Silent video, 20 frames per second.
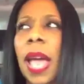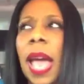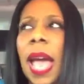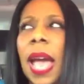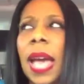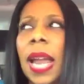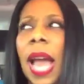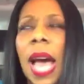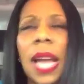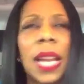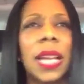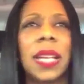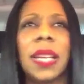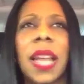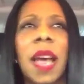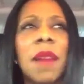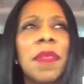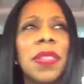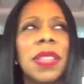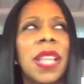And I didn't
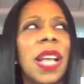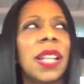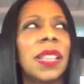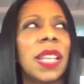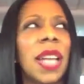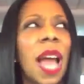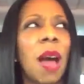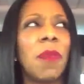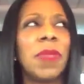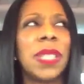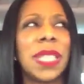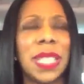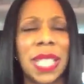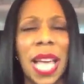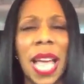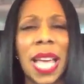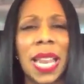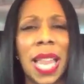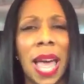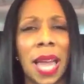never think that I would
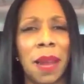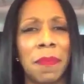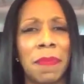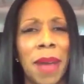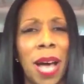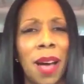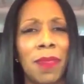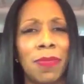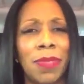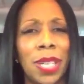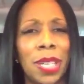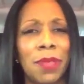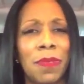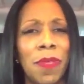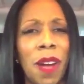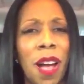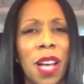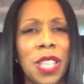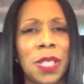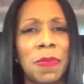say that about Rick
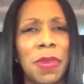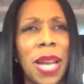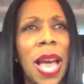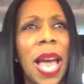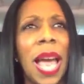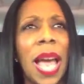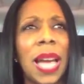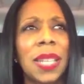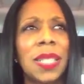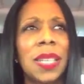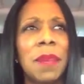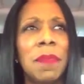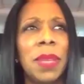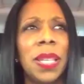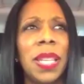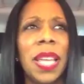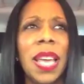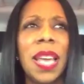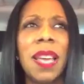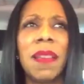Ross, but I actually
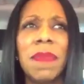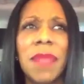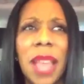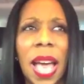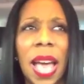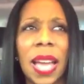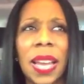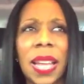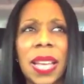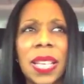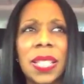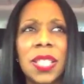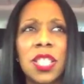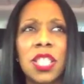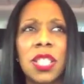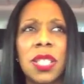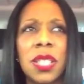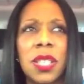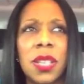believe that his